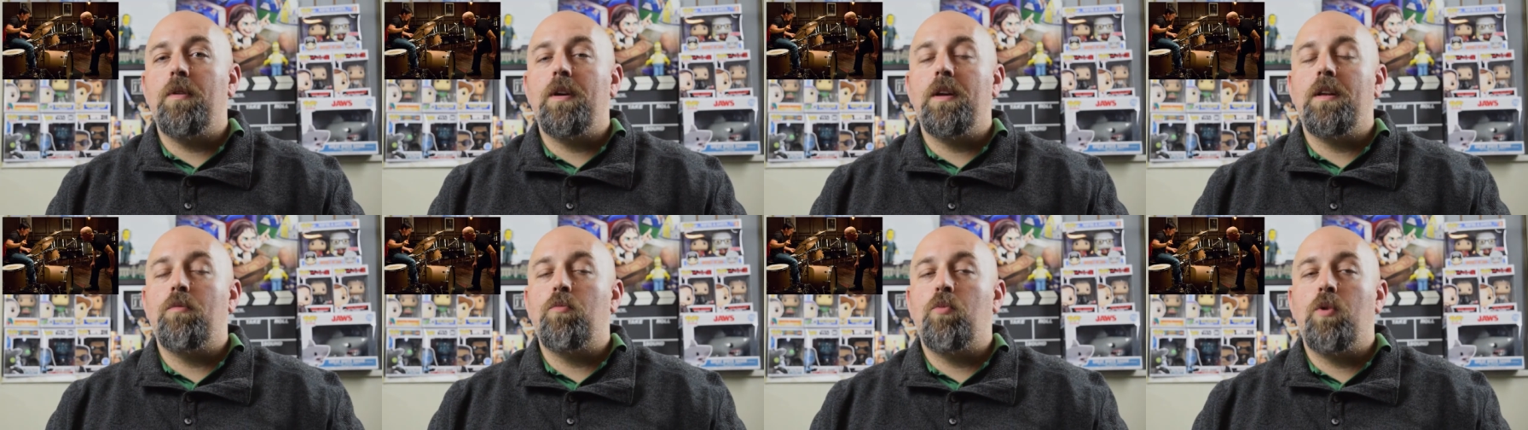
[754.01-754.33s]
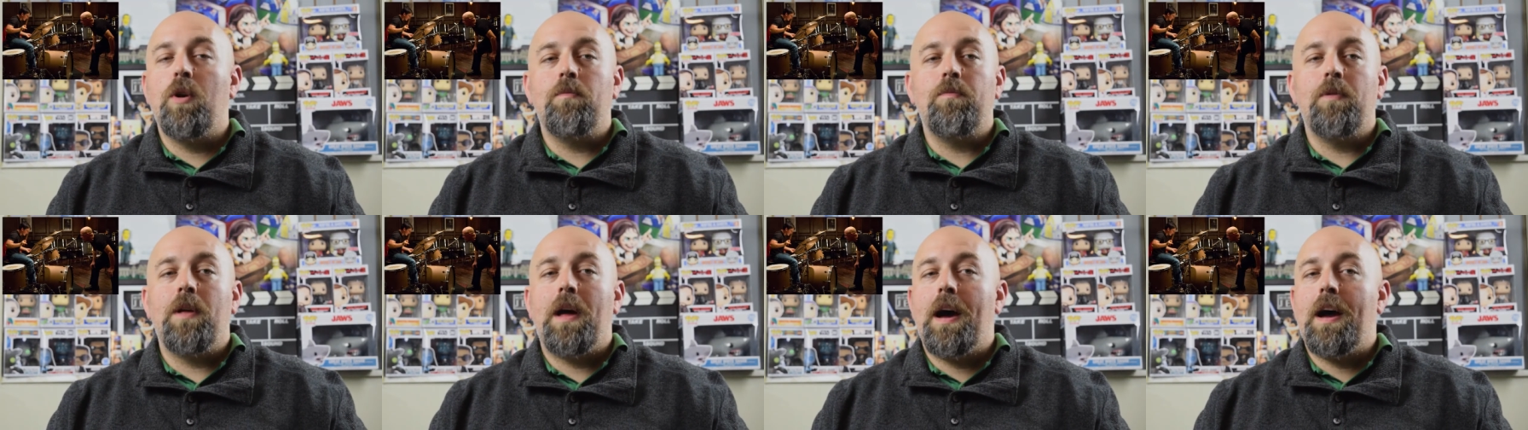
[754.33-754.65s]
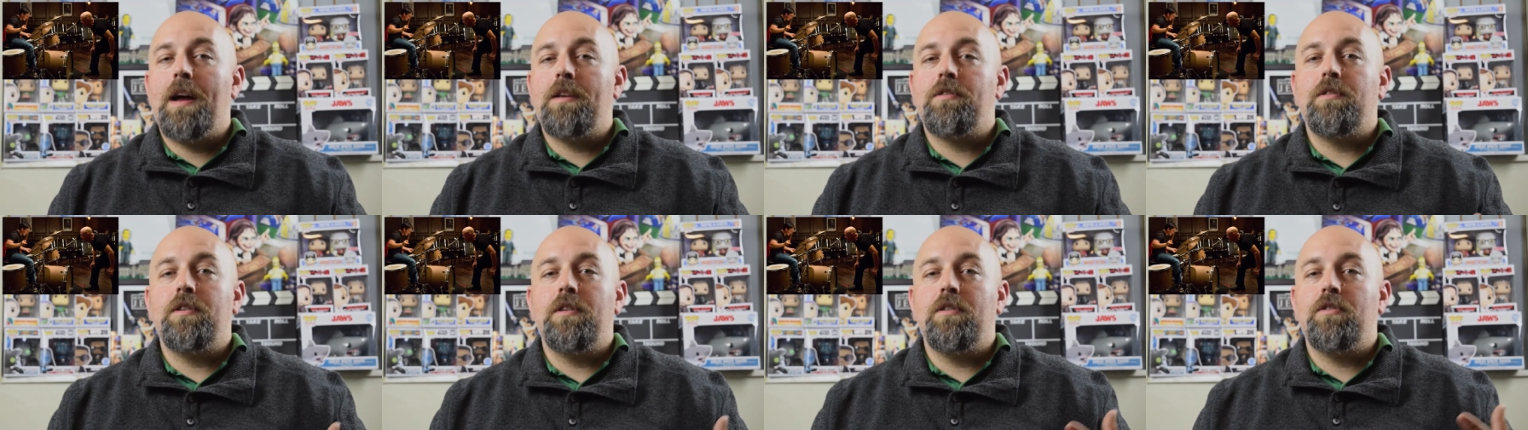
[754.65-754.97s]
And
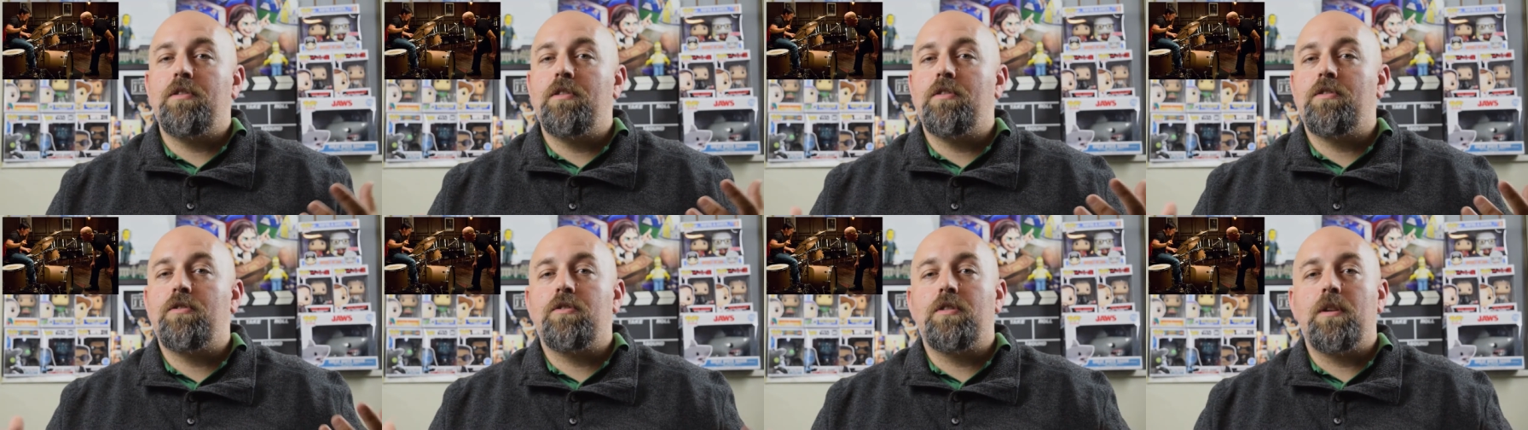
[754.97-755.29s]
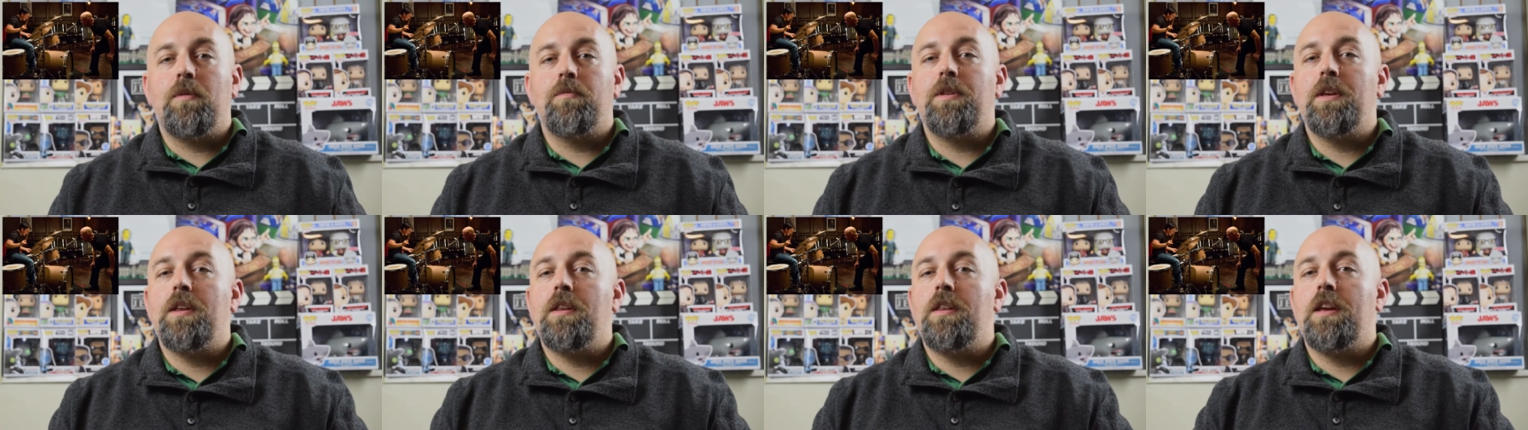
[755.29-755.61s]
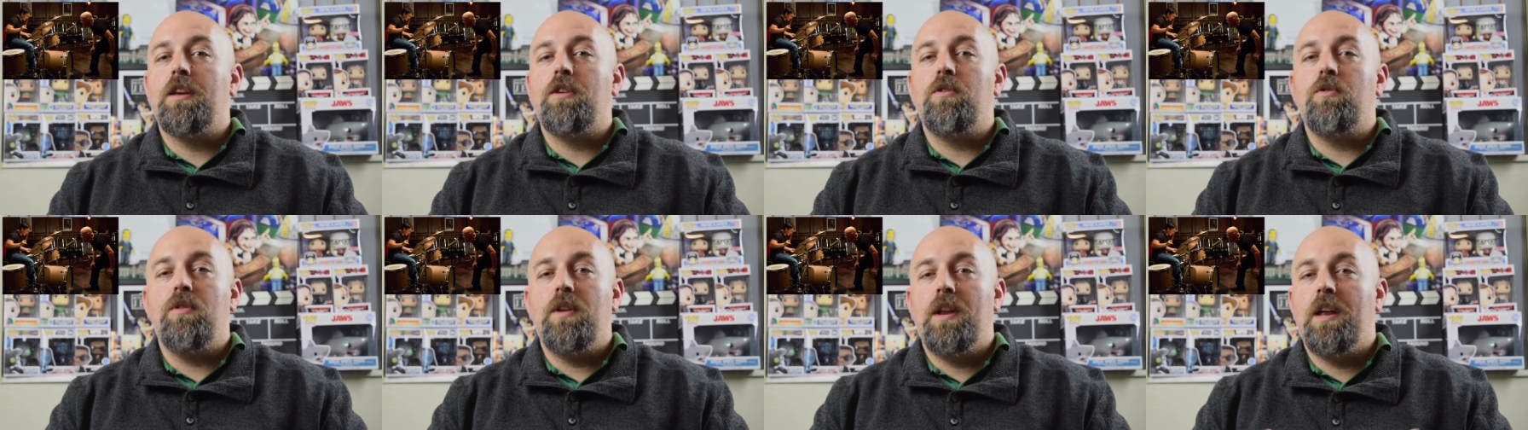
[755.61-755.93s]
Whiplash is just something
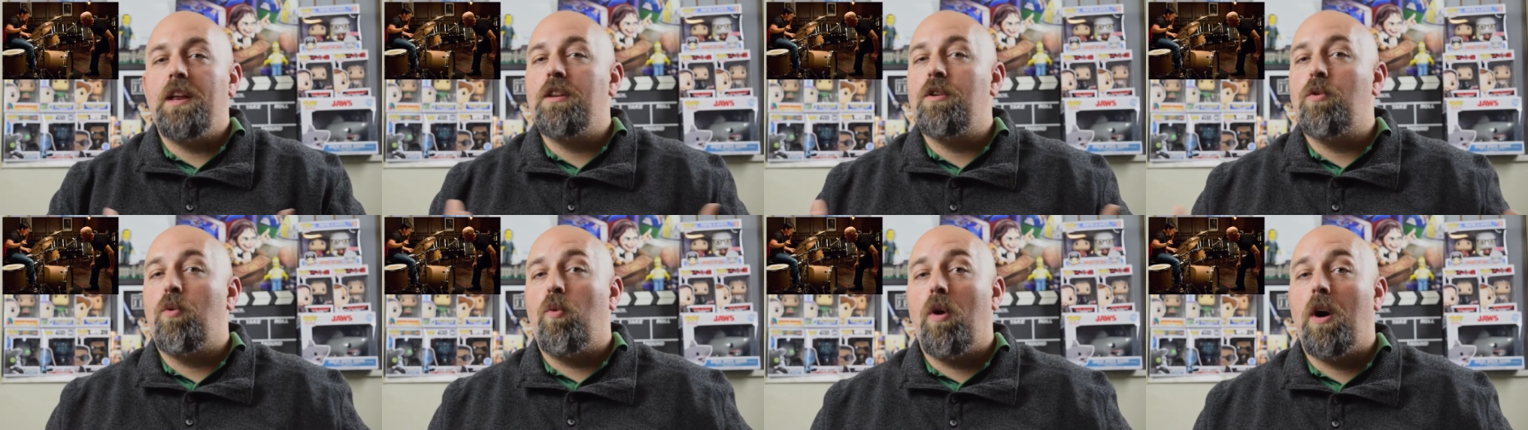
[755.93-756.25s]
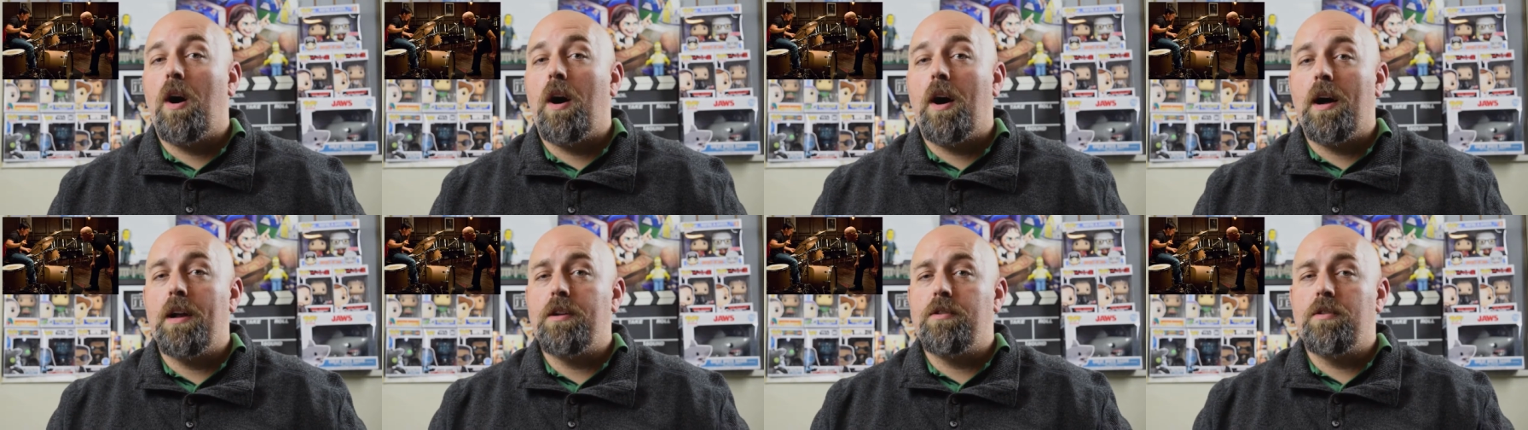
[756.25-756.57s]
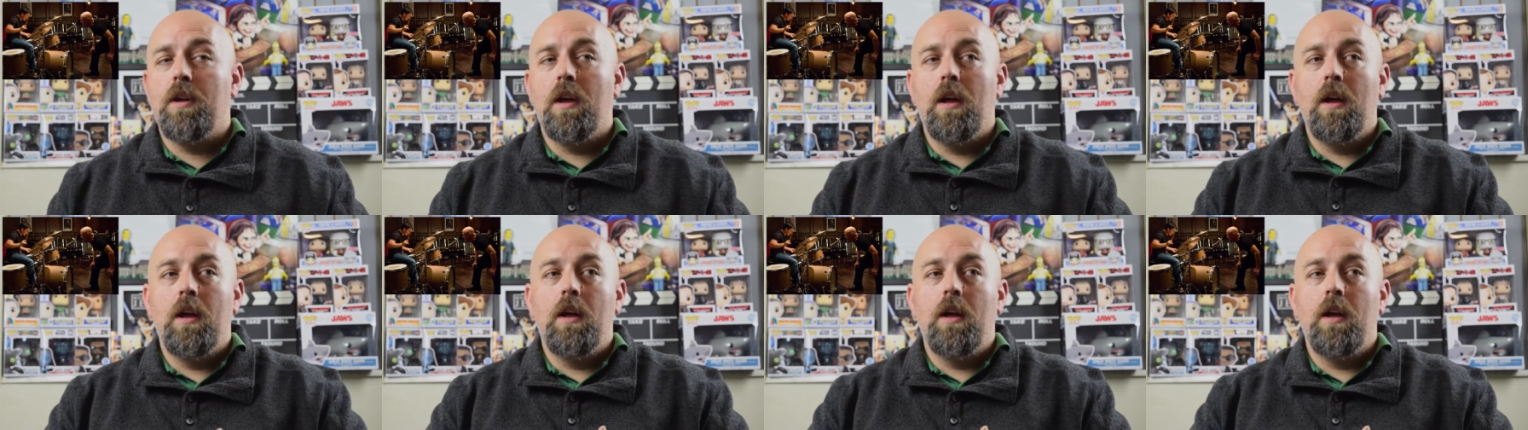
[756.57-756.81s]
that you need to watch